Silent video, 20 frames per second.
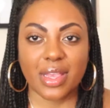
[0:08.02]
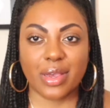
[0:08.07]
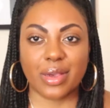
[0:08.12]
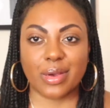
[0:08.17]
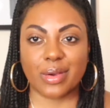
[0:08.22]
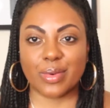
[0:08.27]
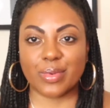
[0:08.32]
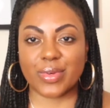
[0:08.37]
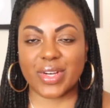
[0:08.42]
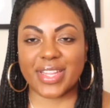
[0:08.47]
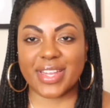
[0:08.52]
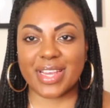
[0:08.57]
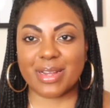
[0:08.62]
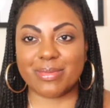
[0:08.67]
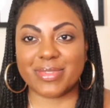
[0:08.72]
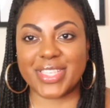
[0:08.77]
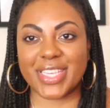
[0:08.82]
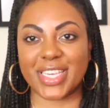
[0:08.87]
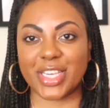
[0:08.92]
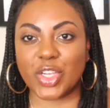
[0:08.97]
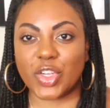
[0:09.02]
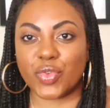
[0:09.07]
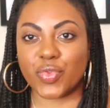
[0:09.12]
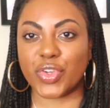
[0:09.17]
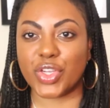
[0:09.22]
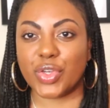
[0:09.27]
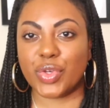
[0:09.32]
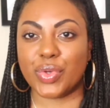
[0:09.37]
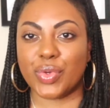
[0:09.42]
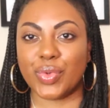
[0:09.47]
Oh, what up, D
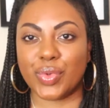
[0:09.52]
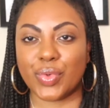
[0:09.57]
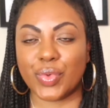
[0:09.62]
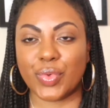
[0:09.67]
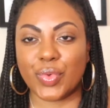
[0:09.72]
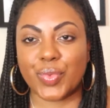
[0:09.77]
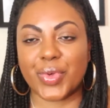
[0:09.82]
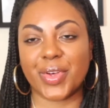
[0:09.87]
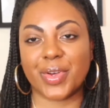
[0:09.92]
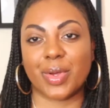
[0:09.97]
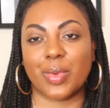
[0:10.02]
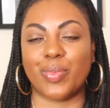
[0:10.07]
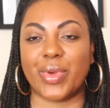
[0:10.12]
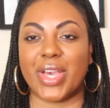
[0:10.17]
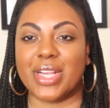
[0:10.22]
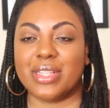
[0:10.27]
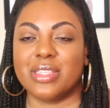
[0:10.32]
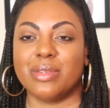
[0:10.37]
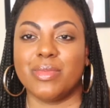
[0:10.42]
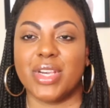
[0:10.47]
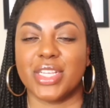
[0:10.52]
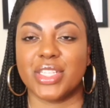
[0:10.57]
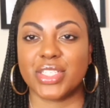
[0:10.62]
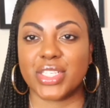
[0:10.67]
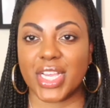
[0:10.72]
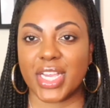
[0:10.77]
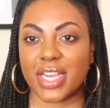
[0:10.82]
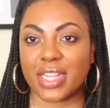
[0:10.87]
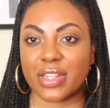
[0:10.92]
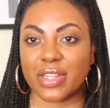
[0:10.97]
crew? Welcome back to my
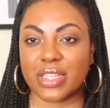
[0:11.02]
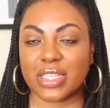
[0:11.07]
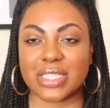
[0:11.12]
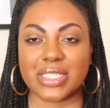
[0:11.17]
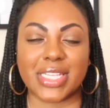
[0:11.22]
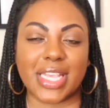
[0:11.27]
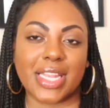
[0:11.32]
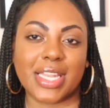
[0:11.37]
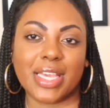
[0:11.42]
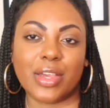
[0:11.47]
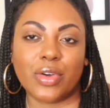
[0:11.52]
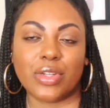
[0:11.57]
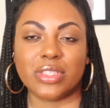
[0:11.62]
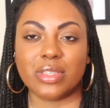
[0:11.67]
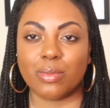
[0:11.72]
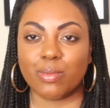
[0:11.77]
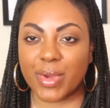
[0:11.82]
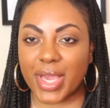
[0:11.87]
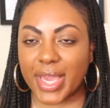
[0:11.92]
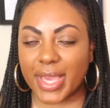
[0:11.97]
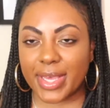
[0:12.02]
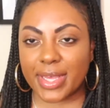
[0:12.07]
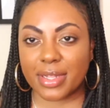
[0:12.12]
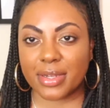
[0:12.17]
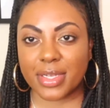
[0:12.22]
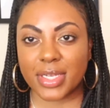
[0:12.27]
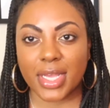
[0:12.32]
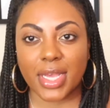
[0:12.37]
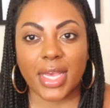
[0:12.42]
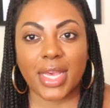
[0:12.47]
channel. It's Danny on
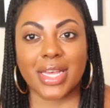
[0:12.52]
Demand.